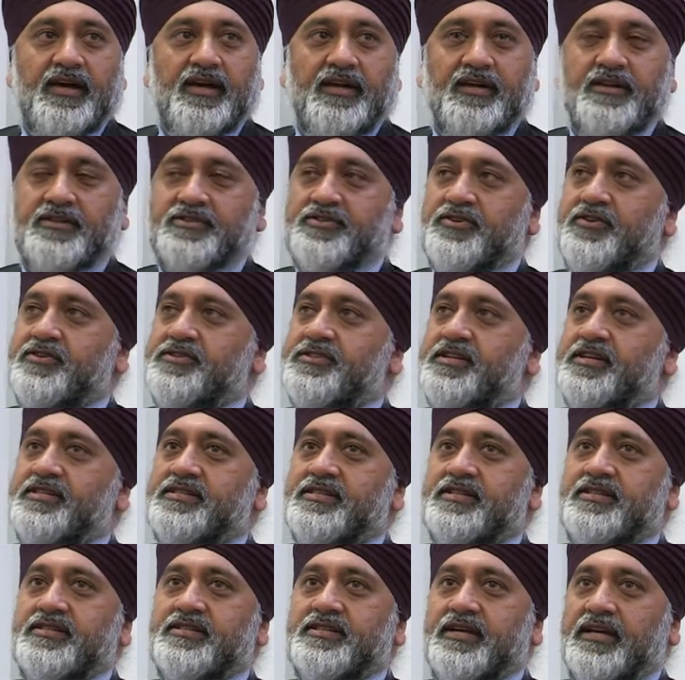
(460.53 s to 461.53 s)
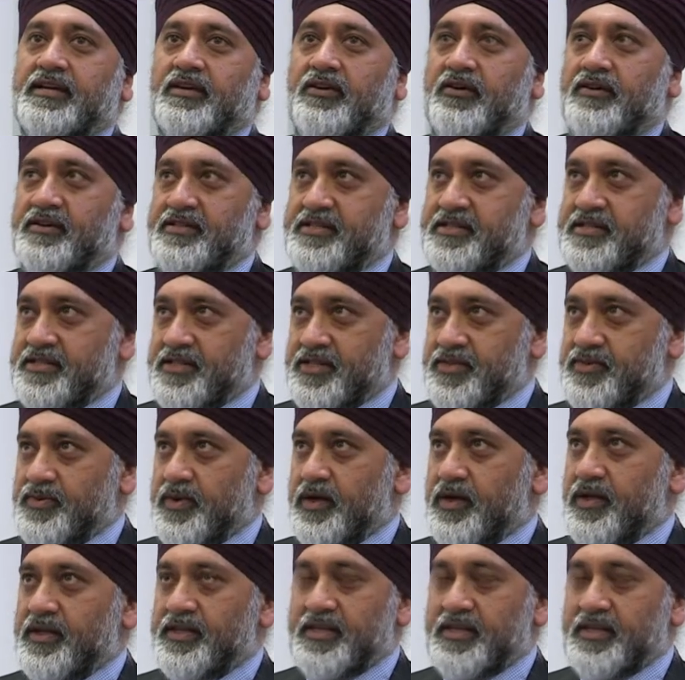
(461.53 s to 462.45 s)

associated technologies as well.